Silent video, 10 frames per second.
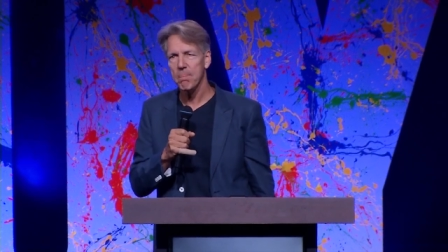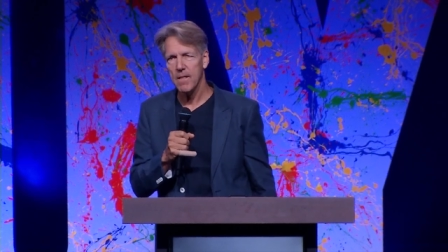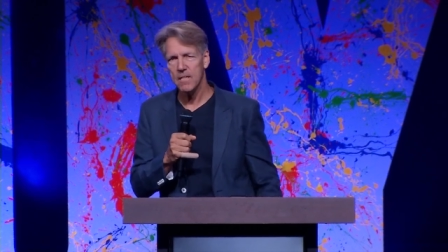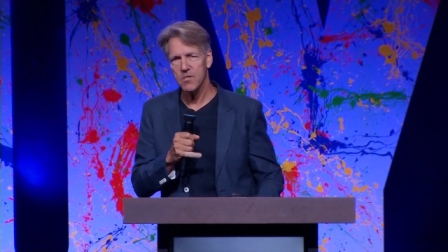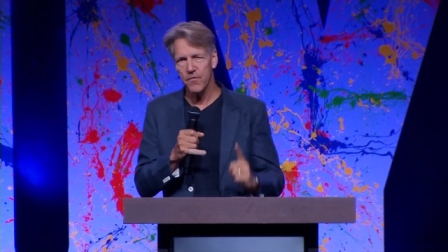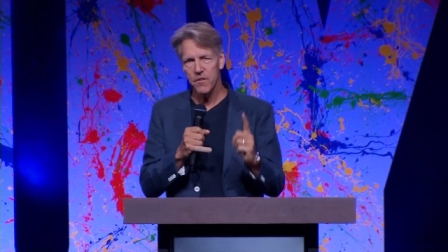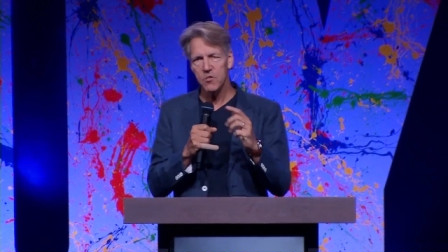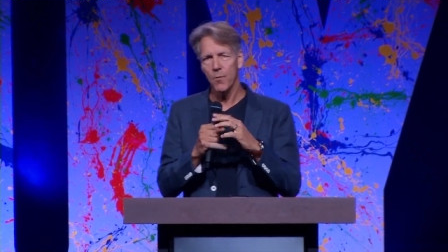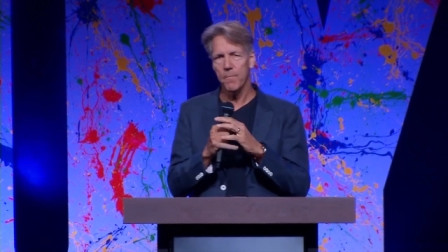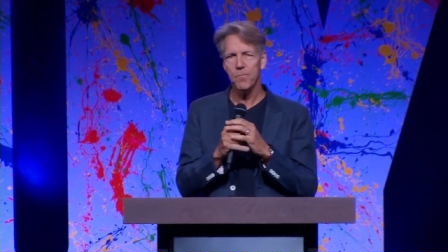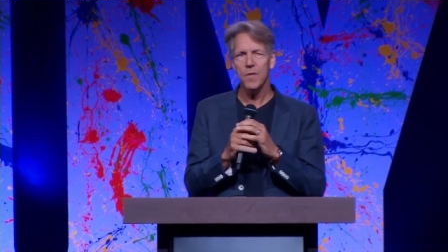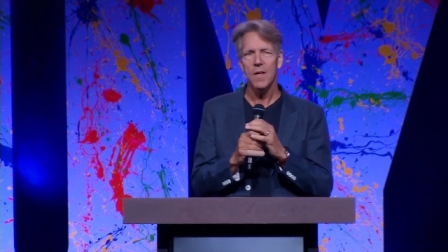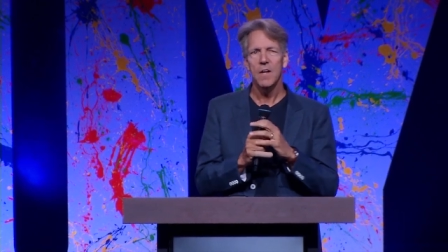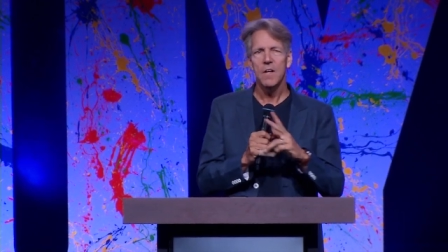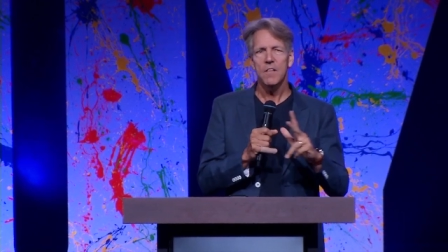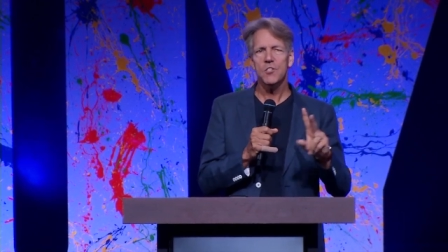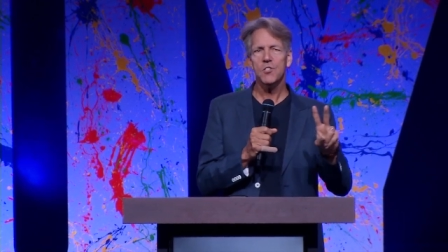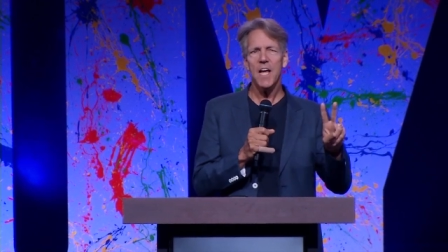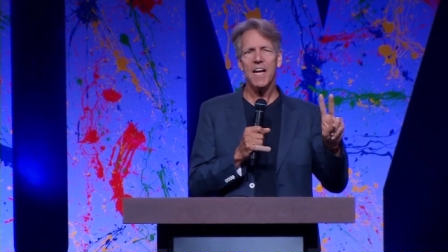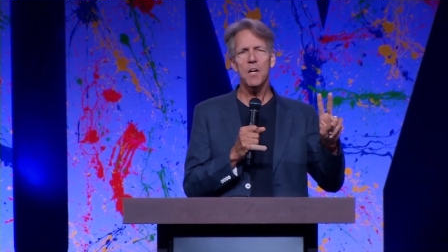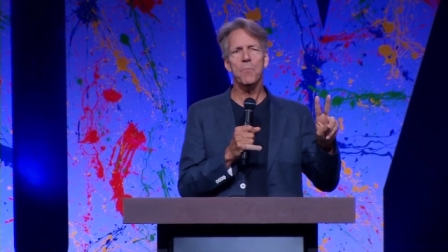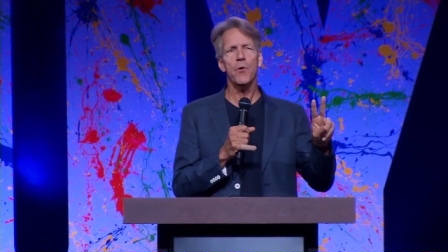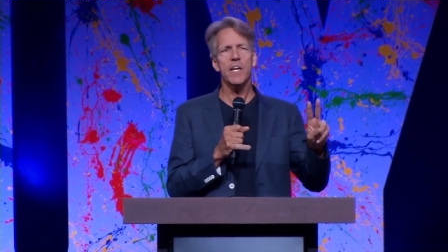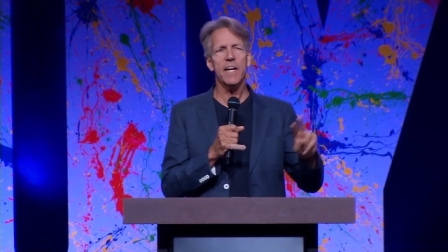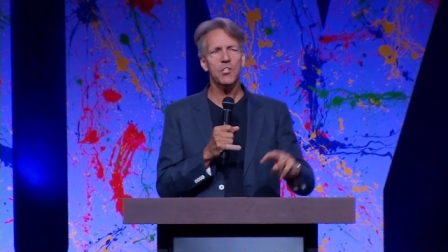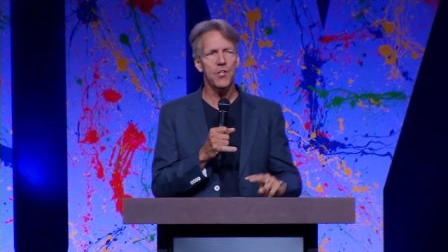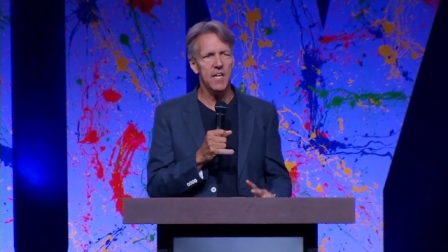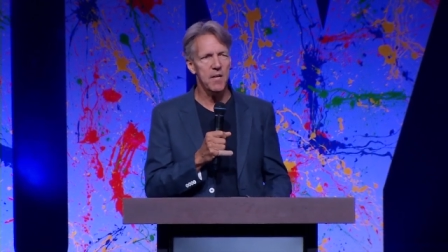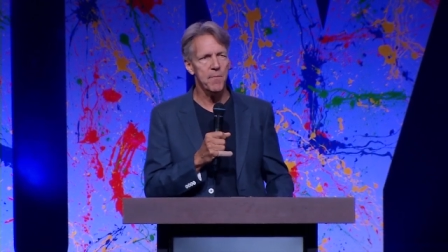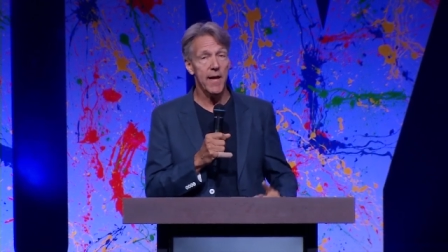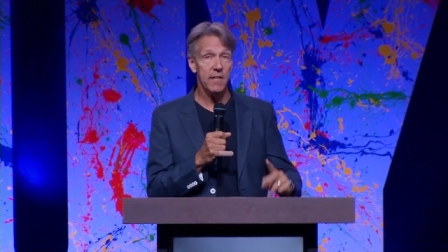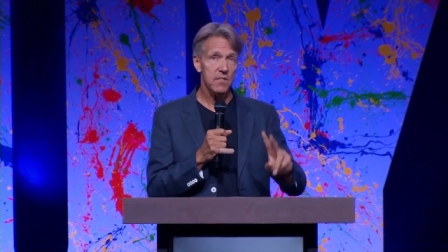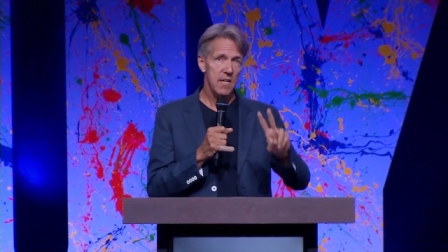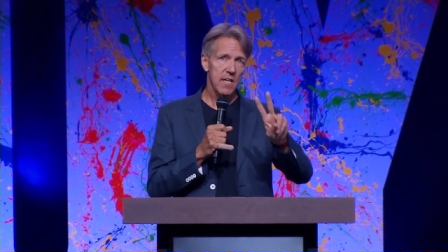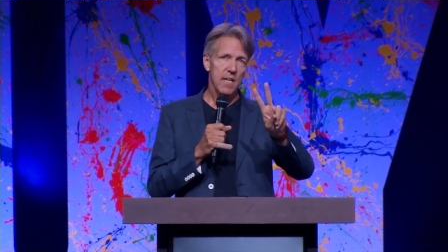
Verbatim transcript: That's the first one. The second prediction he makes,